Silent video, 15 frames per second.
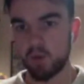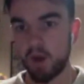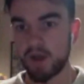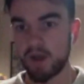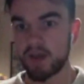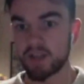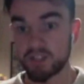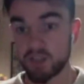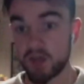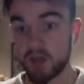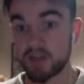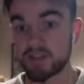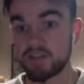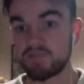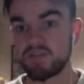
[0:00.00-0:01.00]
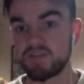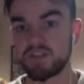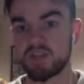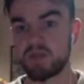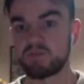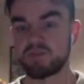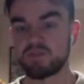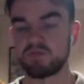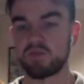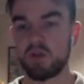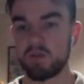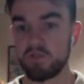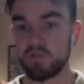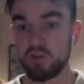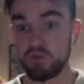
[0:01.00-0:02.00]
quite assertive in terms of
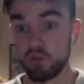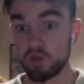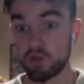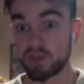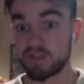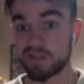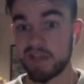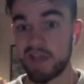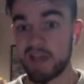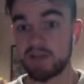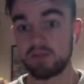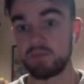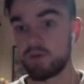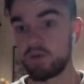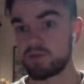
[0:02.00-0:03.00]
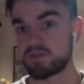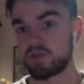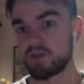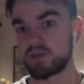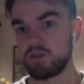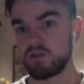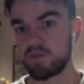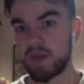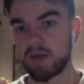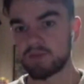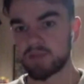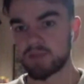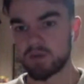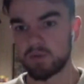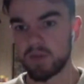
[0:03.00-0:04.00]
kind of you looking to gain almost like 2
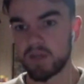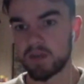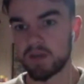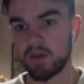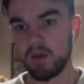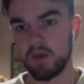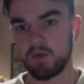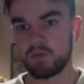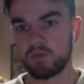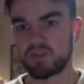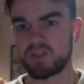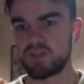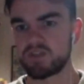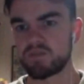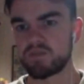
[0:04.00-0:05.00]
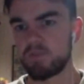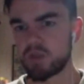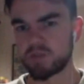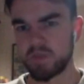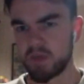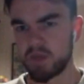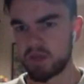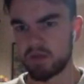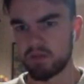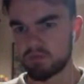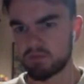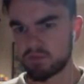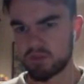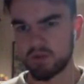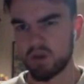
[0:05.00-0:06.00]
pounds in a week, which must be a
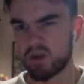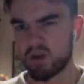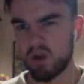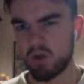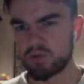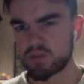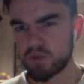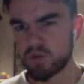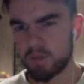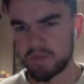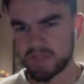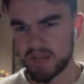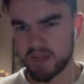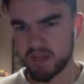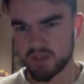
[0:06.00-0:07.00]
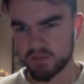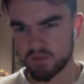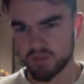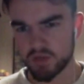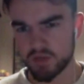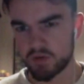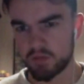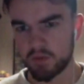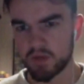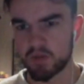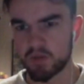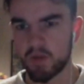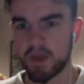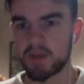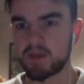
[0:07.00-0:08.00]
percentage of your total body
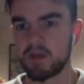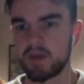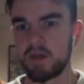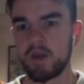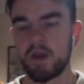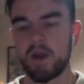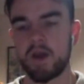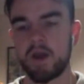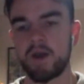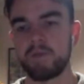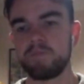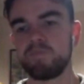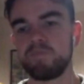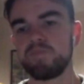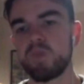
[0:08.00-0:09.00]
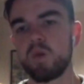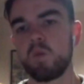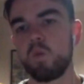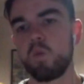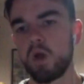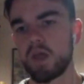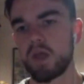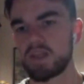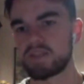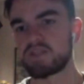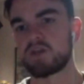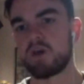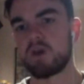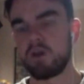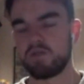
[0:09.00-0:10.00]
weight. What is
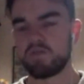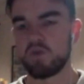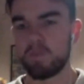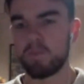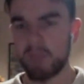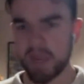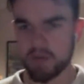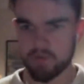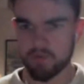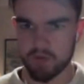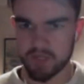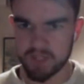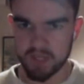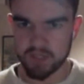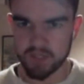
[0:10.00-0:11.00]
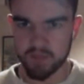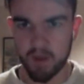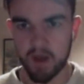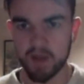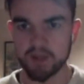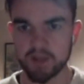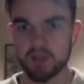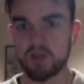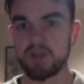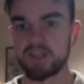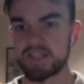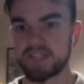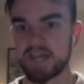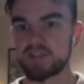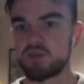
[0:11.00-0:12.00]
kind of your main reasonings behind kind of, is that
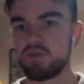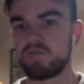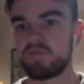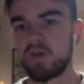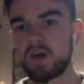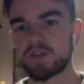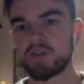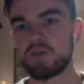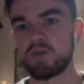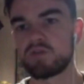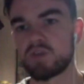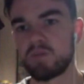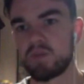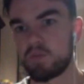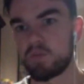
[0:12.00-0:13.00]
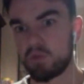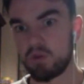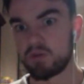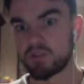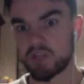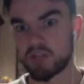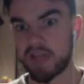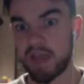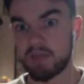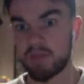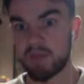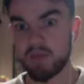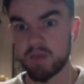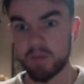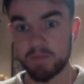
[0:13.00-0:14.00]
too fast? I know some people look to gain maybe
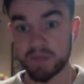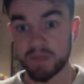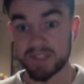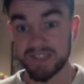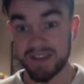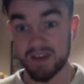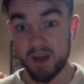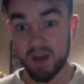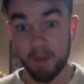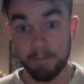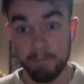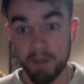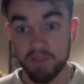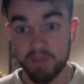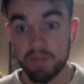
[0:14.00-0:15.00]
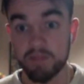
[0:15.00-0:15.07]
1% a month,